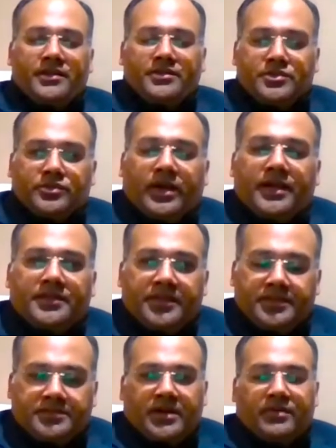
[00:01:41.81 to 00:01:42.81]
into IT
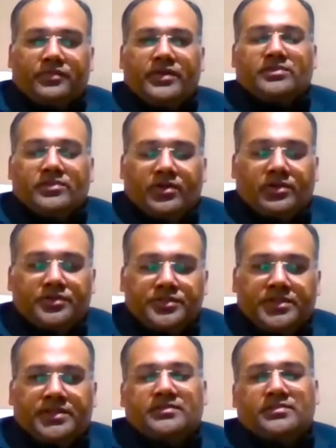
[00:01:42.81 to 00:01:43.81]
staffing
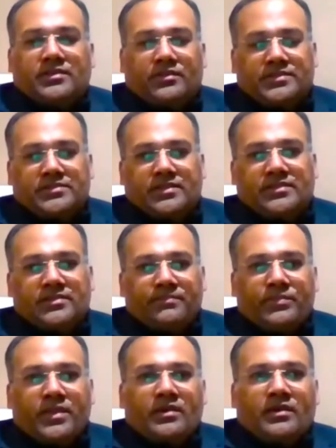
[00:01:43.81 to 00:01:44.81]
solution and services.
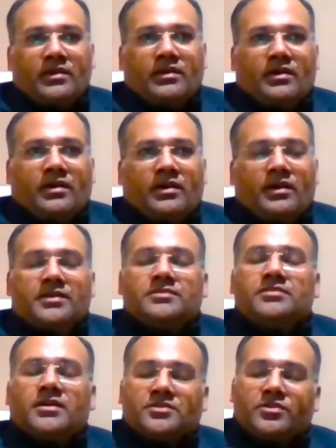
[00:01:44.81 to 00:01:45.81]
It
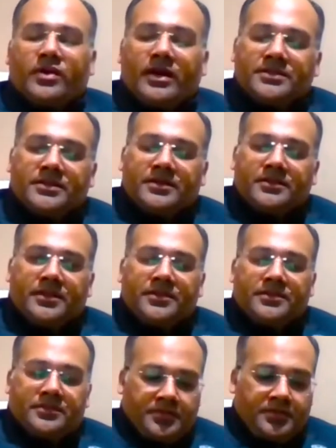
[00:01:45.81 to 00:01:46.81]
is headquartered in,
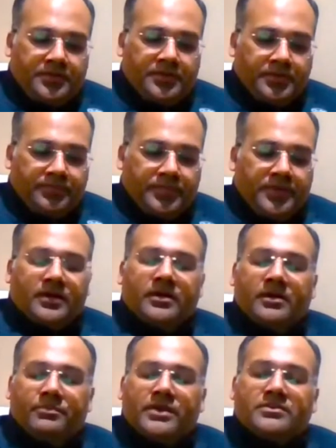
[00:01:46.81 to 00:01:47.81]

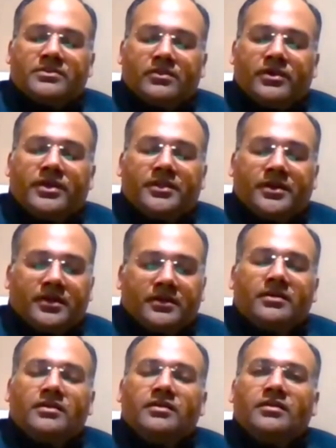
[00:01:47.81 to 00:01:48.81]
Pennsylvania,
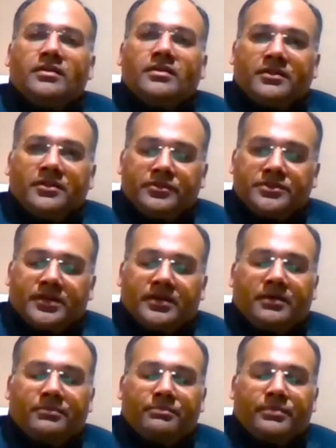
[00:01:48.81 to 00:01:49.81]

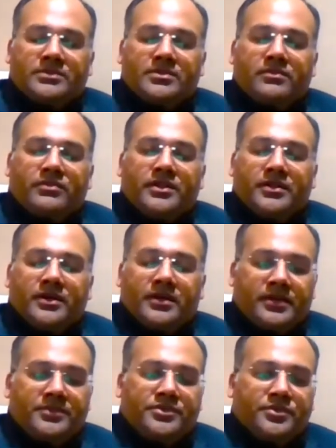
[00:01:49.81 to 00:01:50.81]
Pennsylvania
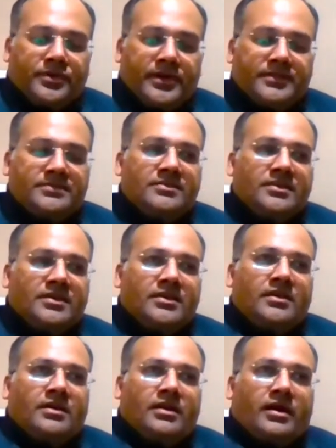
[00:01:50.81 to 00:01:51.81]
in US.
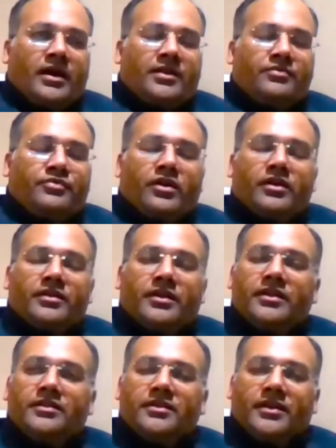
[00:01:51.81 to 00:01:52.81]
And for
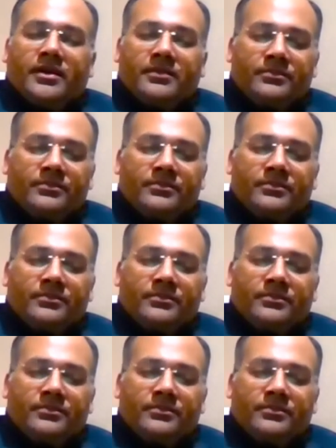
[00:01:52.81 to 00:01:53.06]
India,